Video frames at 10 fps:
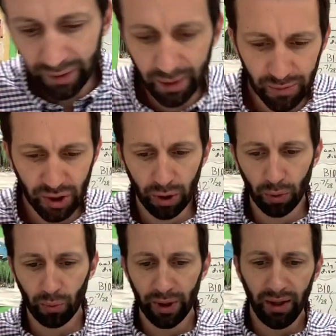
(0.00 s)
So
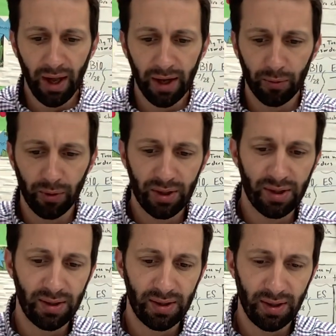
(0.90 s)
red light
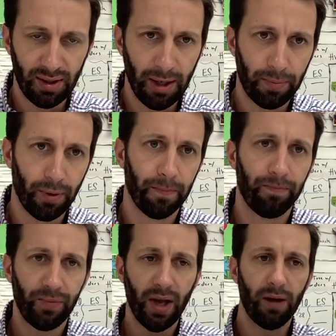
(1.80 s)
reaches deeper.
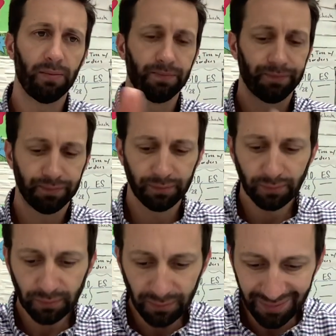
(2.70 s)
Now,
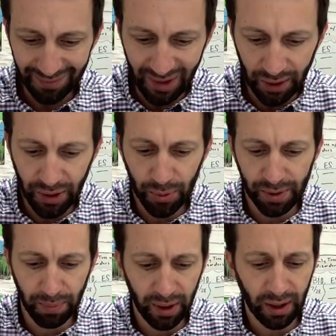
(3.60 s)
there was a
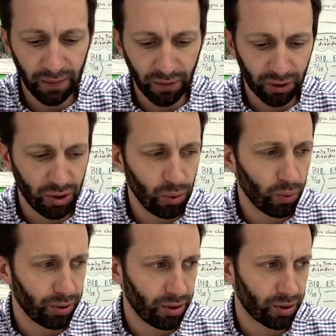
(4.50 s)
big FRQ
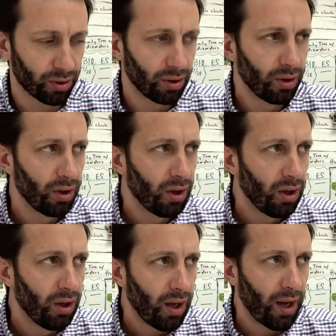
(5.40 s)
one year,
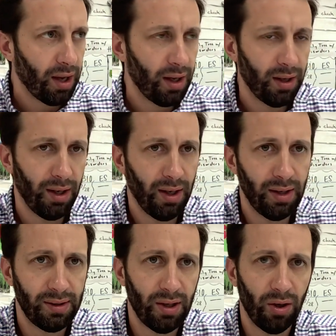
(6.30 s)
and
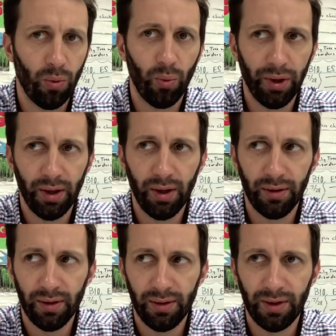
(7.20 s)
it dealt
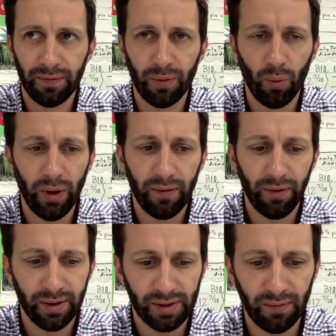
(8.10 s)
with different
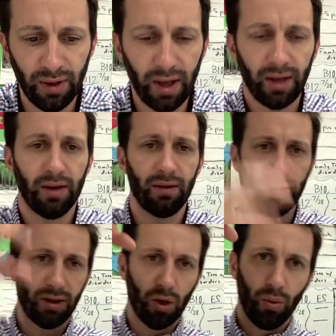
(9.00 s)
wavelengths of light
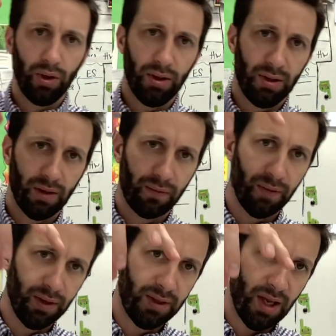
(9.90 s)
going
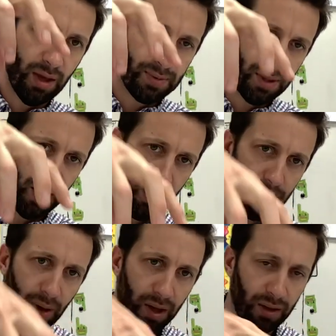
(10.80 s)
different depths in a
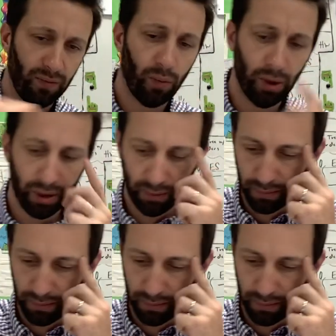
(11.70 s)
body of water.